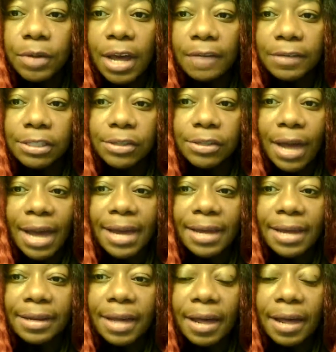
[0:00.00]
ever
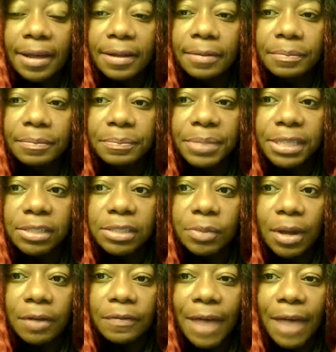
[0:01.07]
tried um,
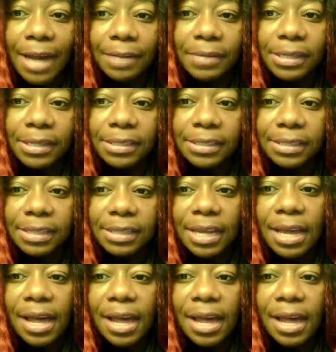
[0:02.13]
B12 vitamins